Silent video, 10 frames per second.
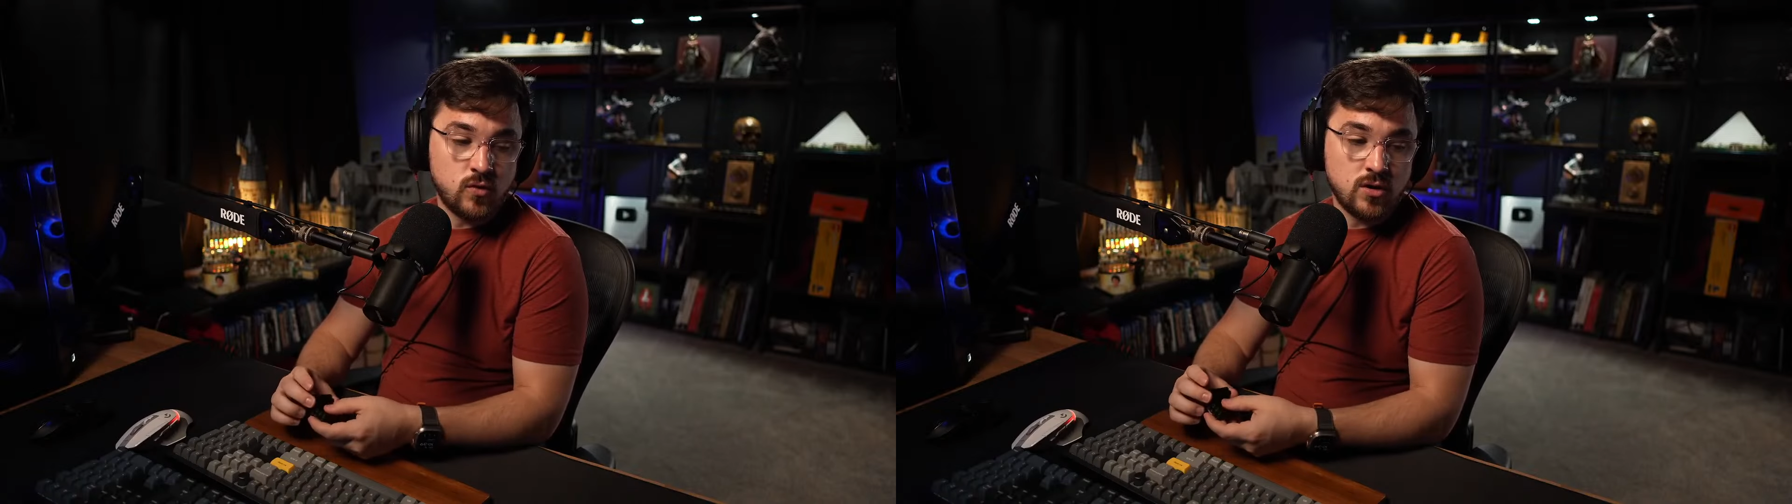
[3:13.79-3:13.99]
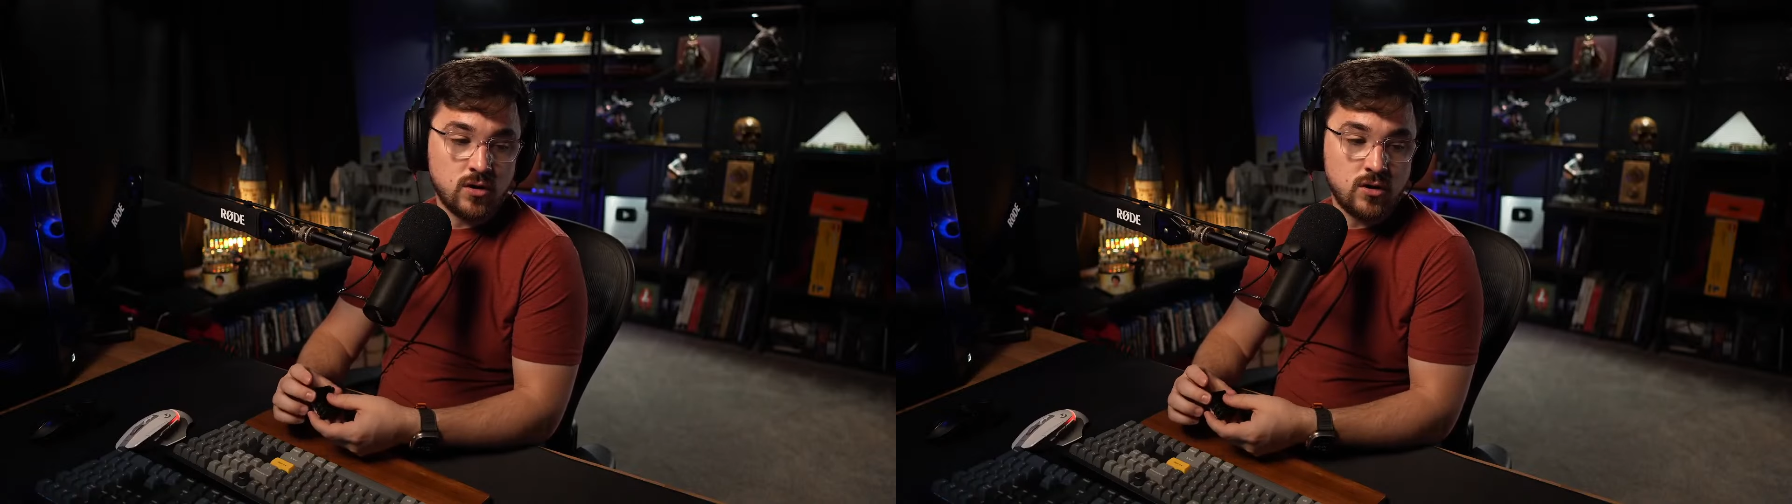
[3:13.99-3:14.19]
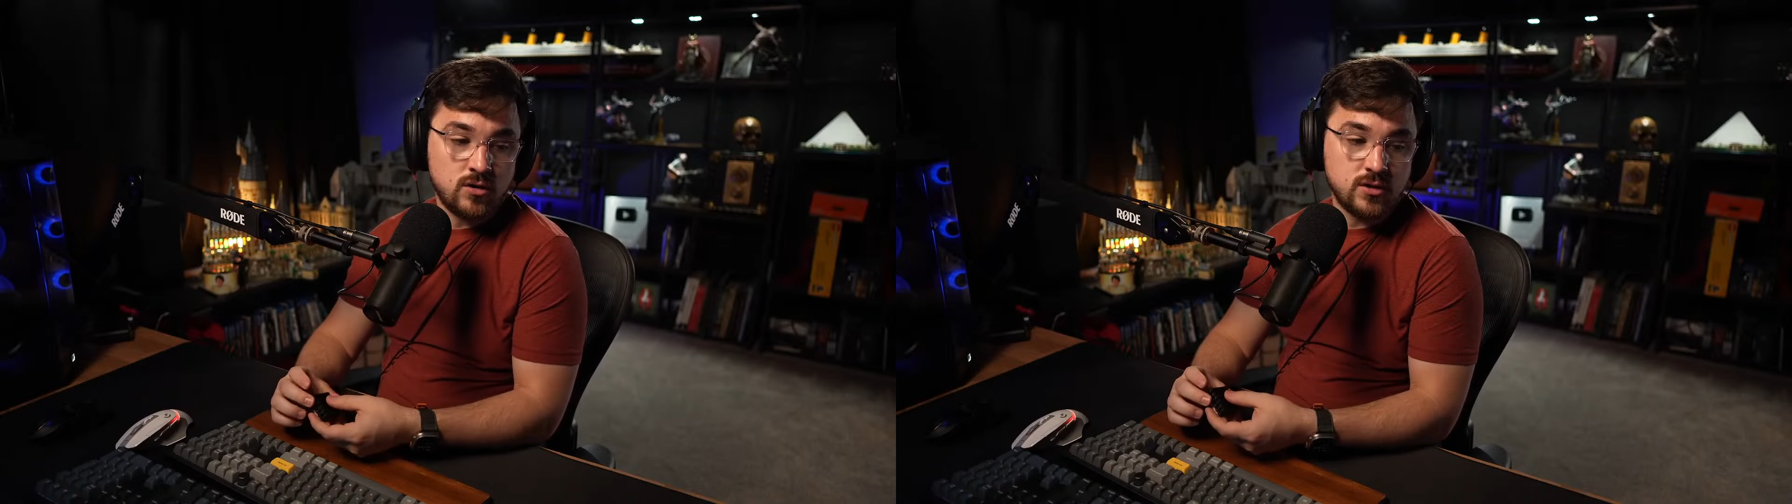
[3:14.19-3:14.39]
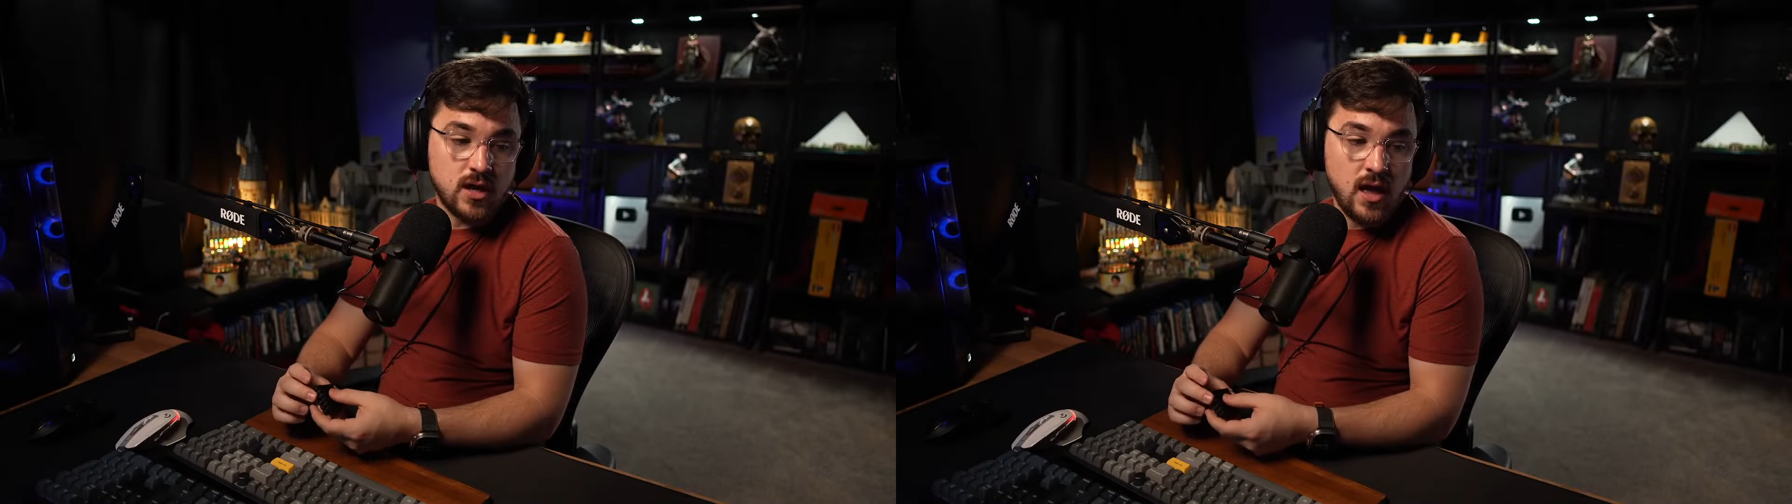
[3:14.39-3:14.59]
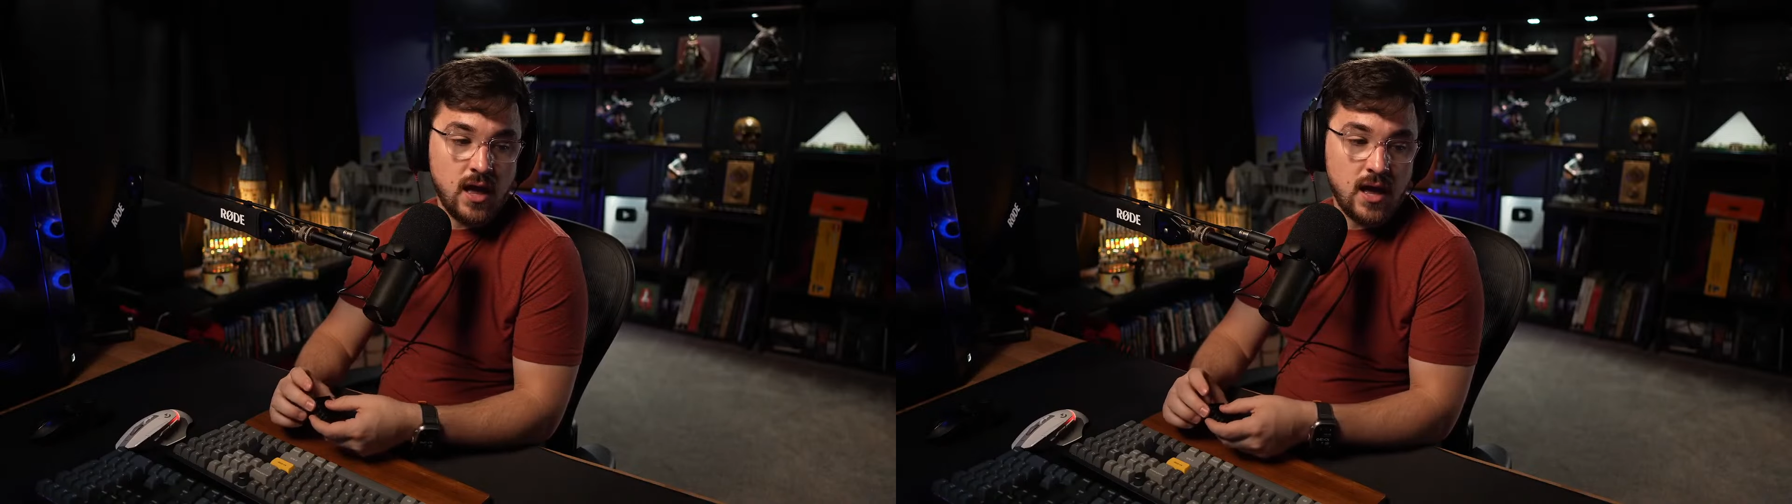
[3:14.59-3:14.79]
World.
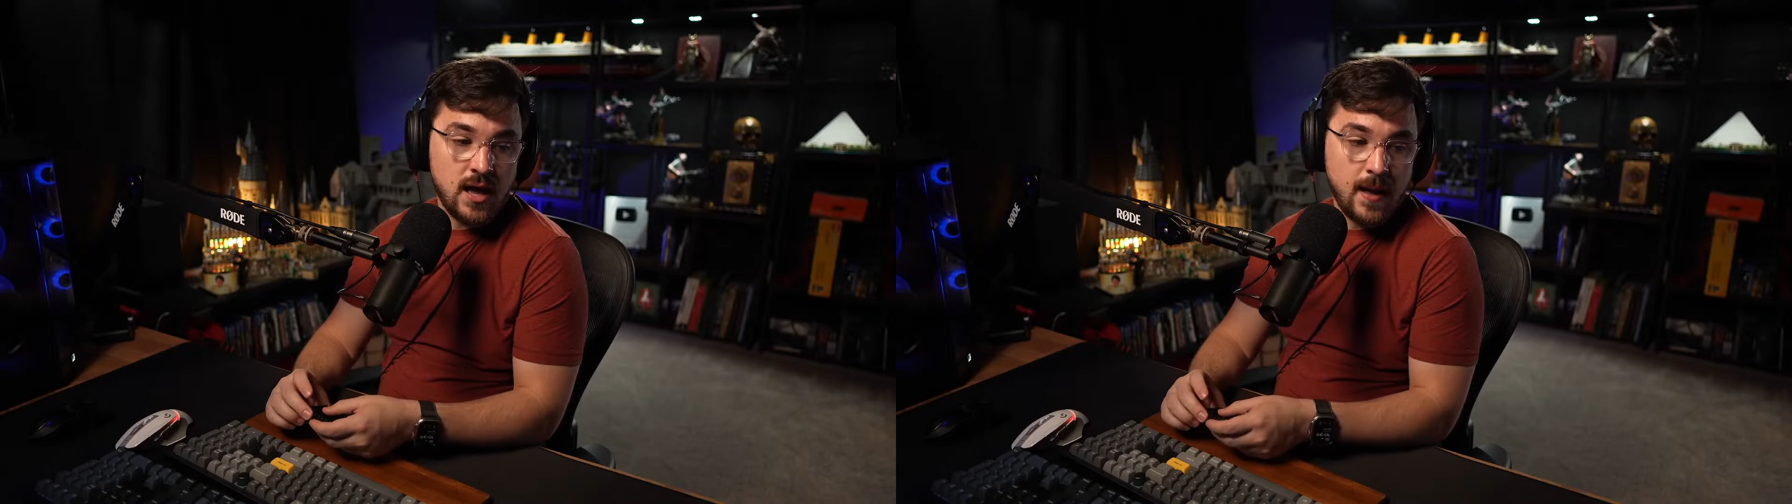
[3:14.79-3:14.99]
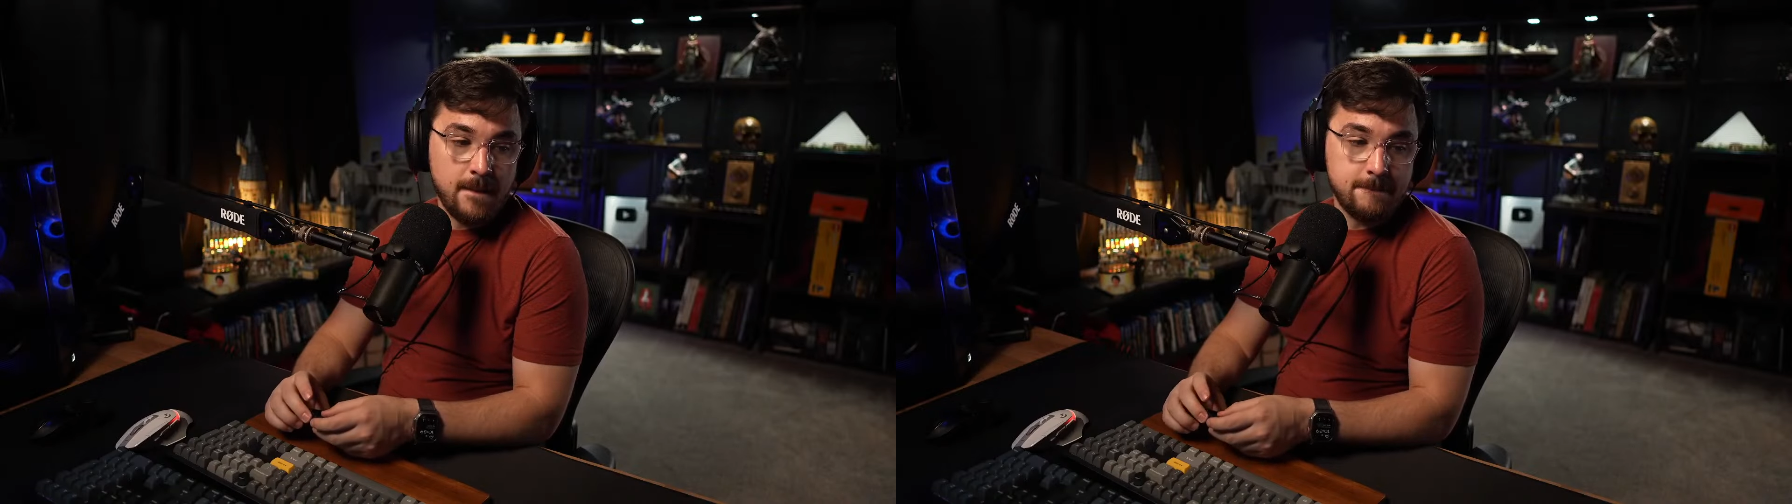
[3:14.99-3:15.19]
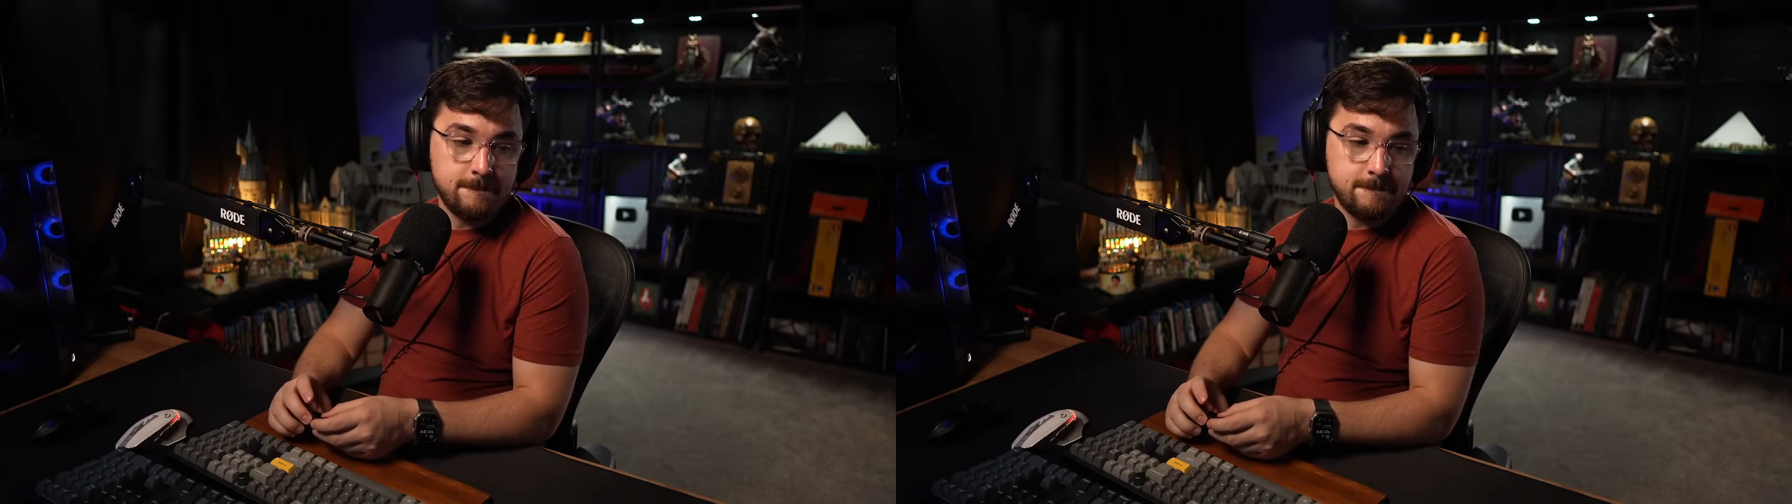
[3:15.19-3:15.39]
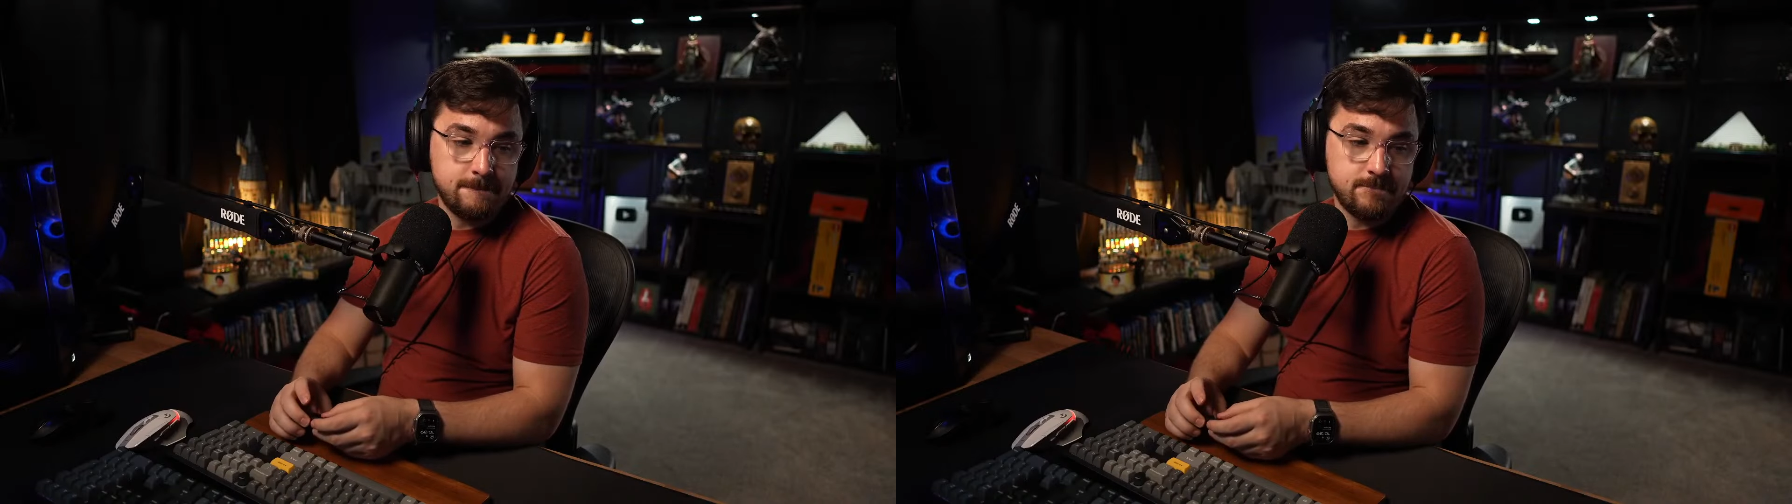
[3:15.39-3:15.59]
Um...